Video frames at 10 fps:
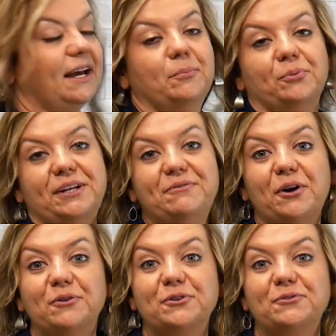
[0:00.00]
brief
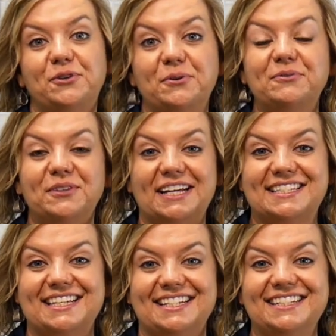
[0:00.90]
overview of
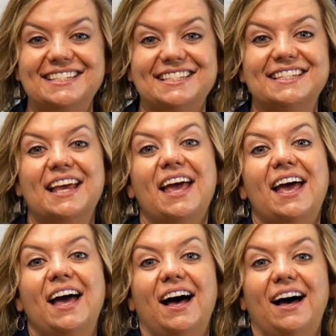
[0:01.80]
lessons.
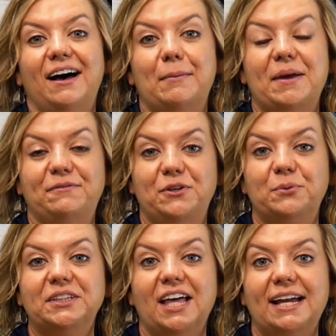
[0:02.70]
If you
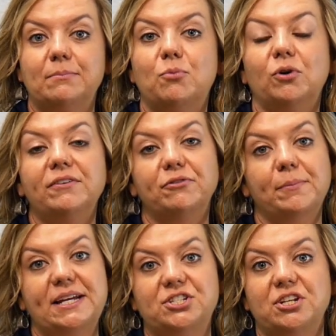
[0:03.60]
would like more
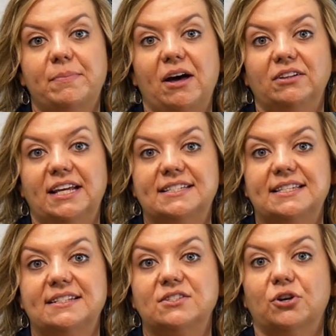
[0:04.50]
information about
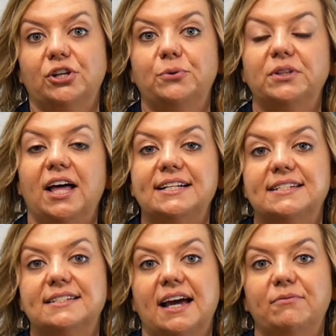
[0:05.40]
lessons or you would like
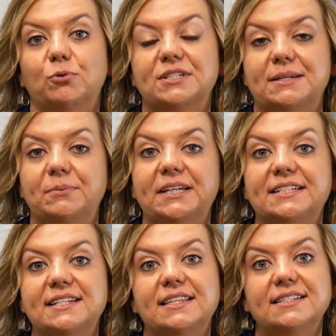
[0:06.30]
to dive more deeply
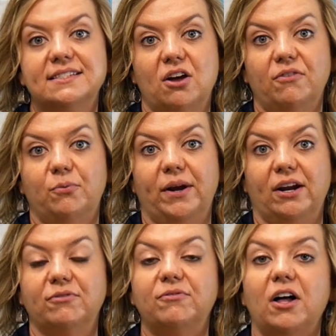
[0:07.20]
into this
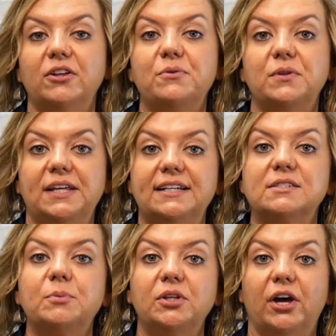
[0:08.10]
software, follow the
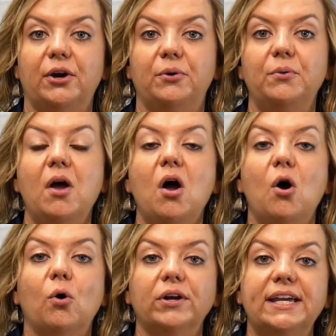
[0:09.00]
links below
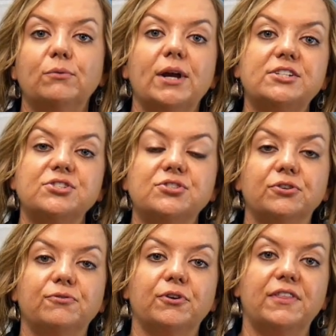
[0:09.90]
or get
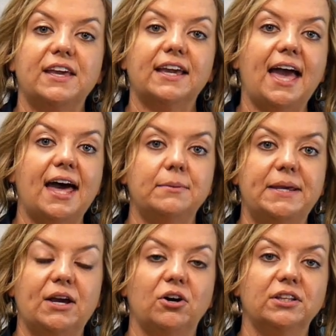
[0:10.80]
registered for the
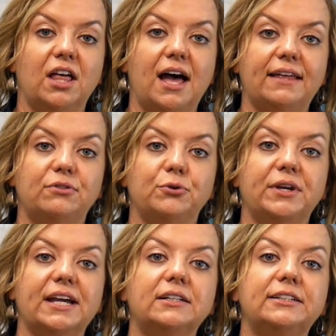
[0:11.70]
Academy online through
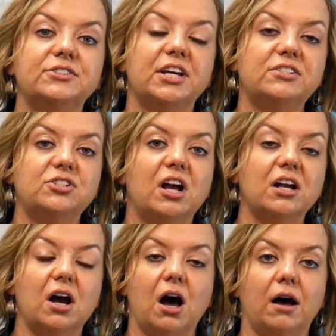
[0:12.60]

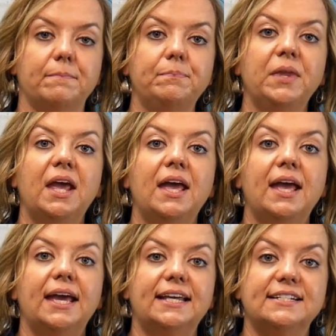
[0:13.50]
getcleartouch.com.
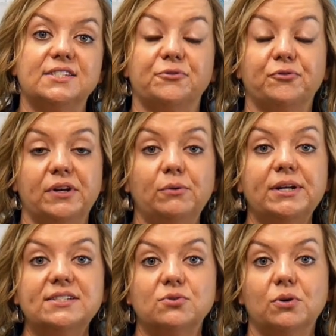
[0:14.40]
It is a free
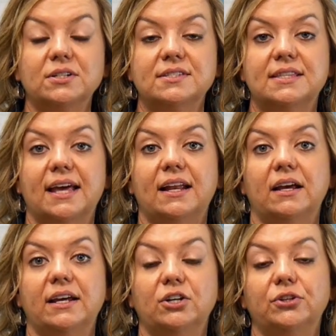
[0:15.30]
resource
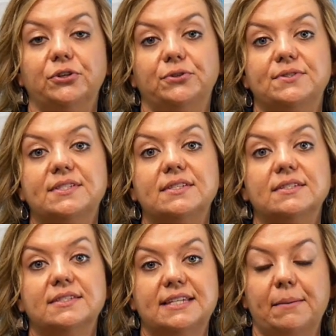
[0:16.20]
that includes
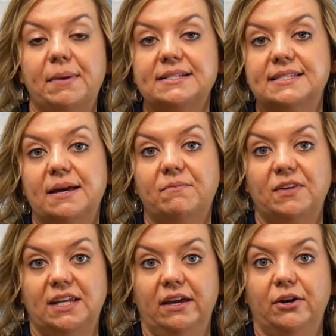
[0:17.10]
step-by-step
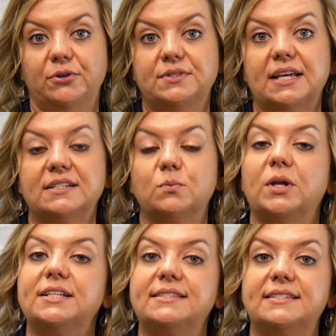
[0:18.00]
videos as
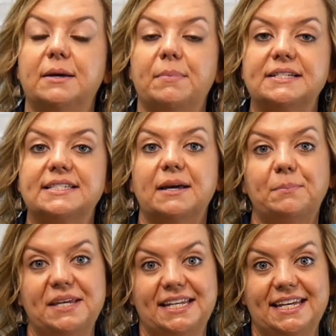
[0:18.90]
well as
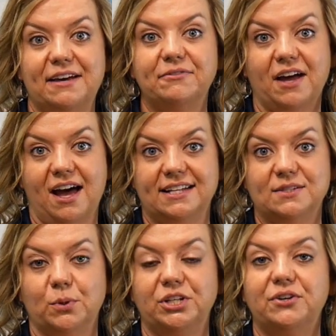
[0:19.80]
step-by-step PDF
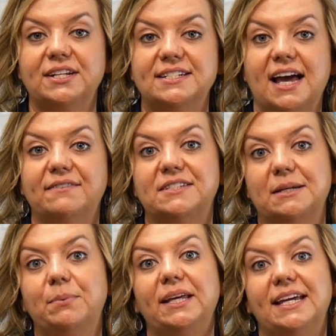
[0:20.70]
guides where you can dive
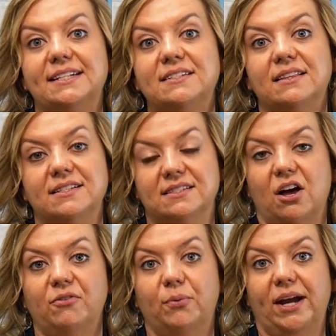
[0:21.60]
deeply into the
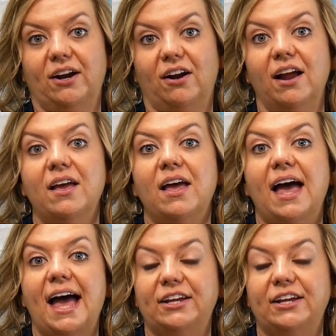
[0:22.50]
software at